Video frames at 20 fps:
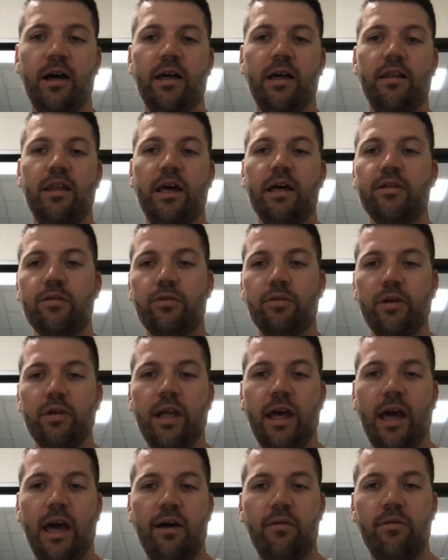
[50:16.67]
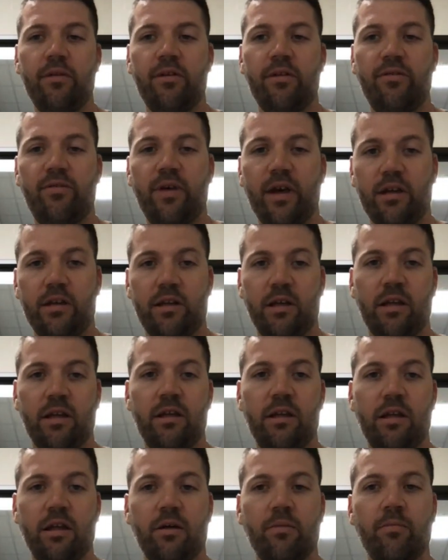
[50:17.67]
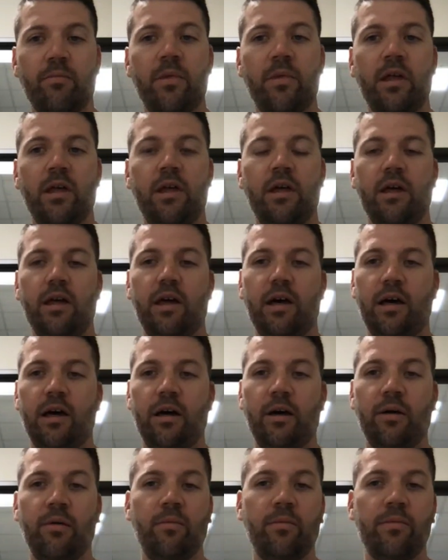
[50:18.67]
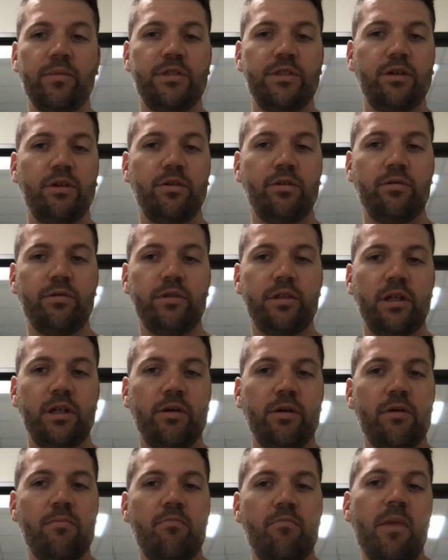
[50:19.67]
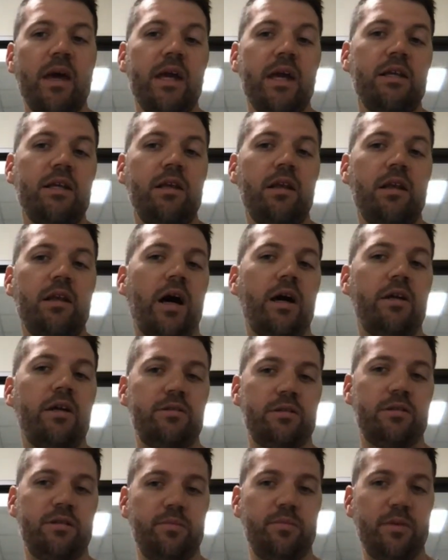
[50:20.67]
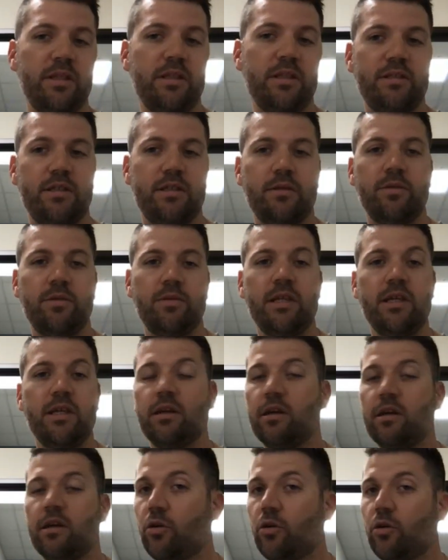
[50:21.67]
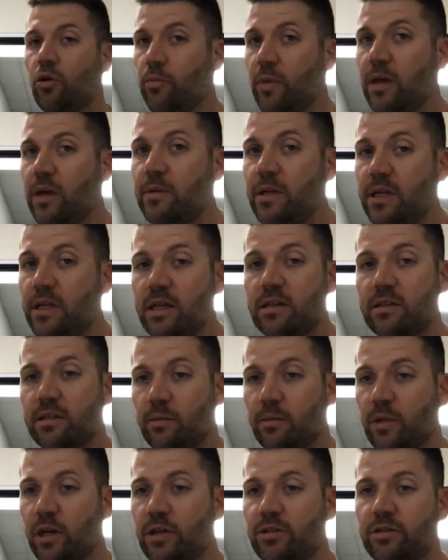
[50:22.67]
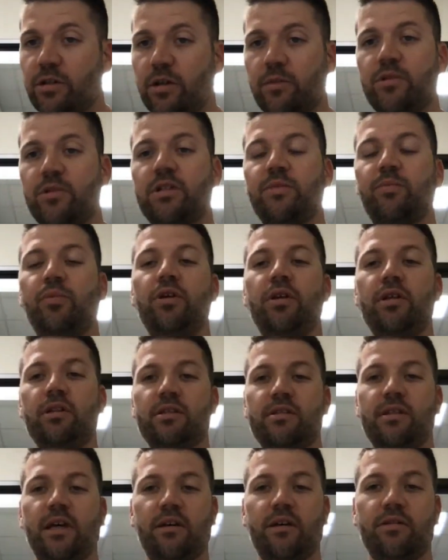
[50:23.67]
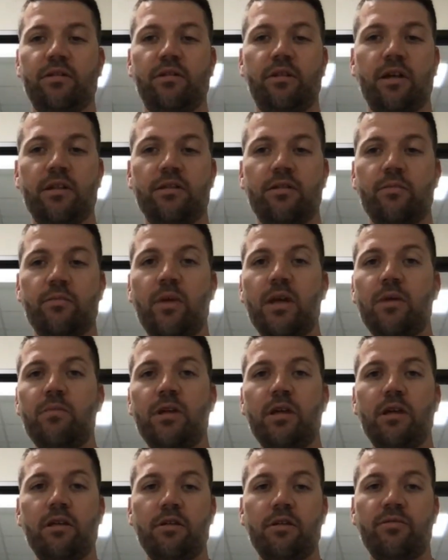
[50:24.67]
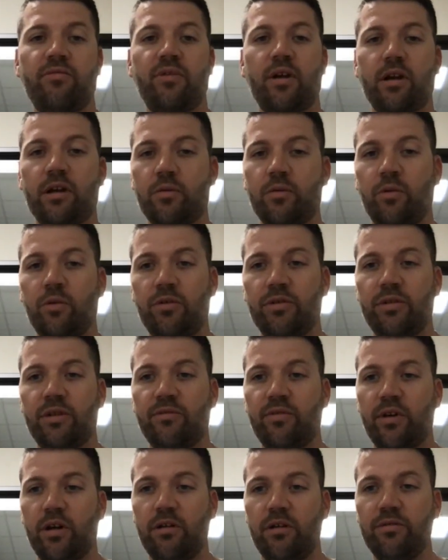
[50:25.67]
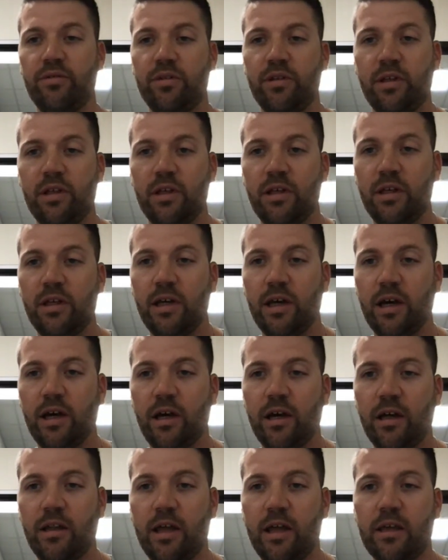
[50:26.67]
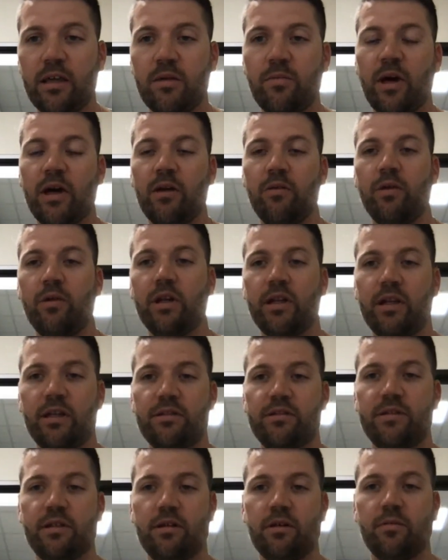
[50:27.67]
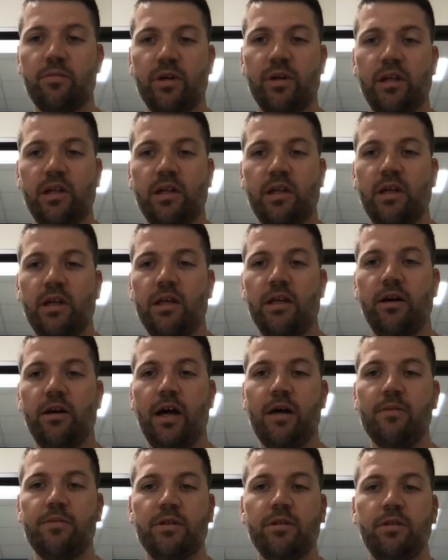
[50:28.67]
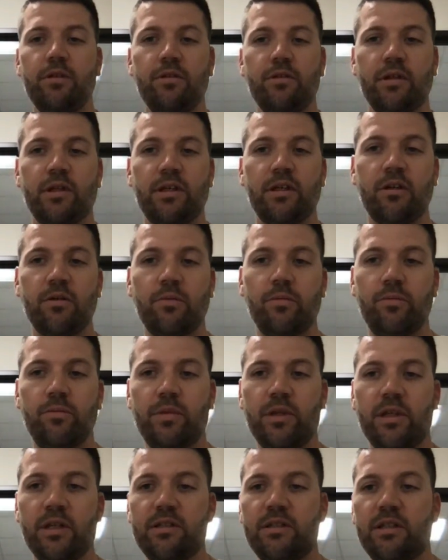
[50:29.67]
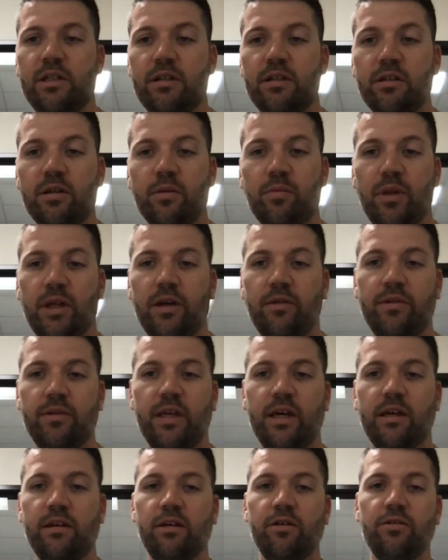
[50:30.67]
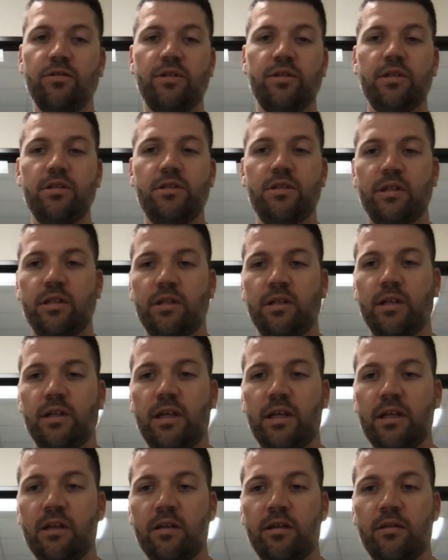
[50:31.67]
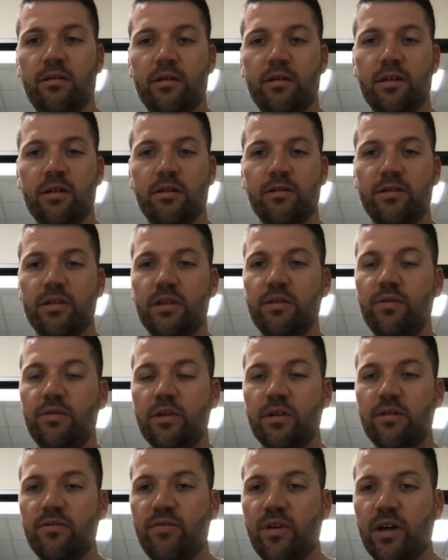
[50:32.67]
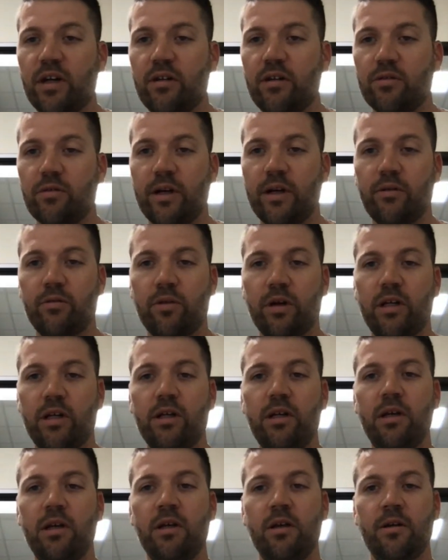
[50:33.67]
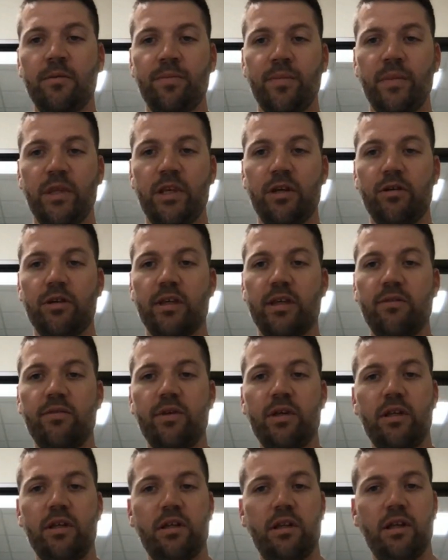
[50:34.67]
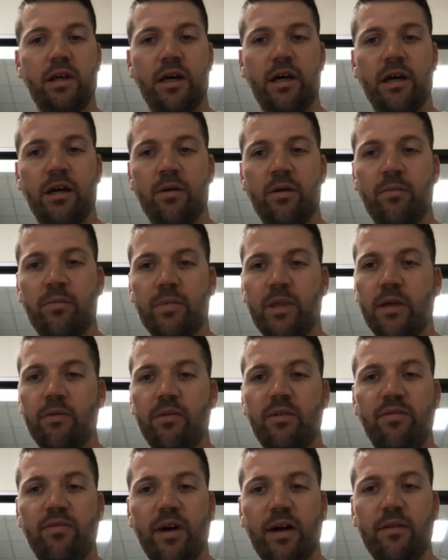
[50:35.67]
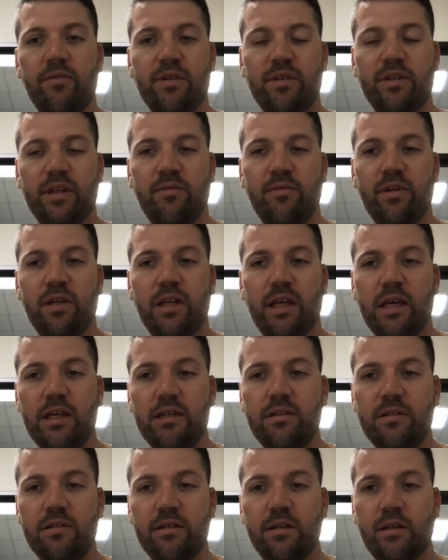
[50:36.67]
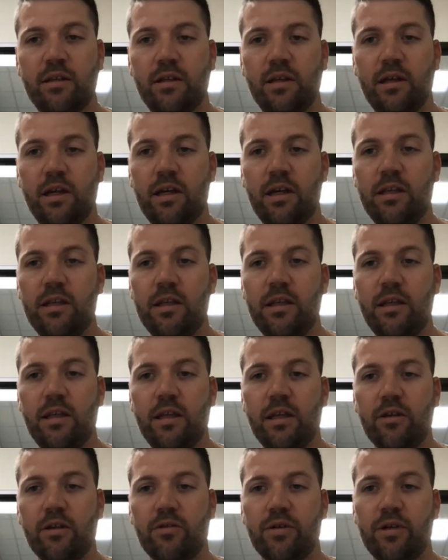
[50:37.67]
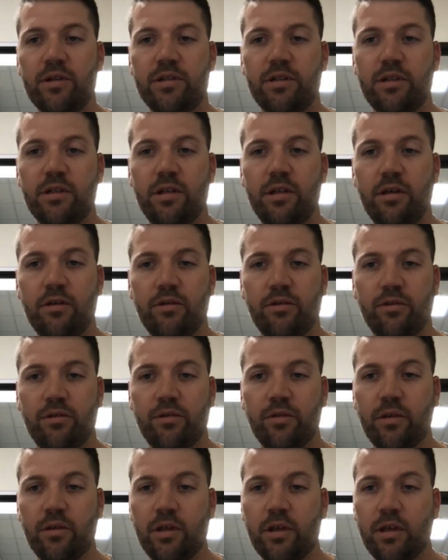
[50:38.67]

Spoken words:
That's going to have an effect on them. So it may not just be the CBD, or maybe it is. I'm not sure. I'm just putting this out there that there may be other variables involved that you might want to consider. But absolutely, continue to play with that dosage and see if you can find a right one. Give it 5 to 7 days and then increase the dose.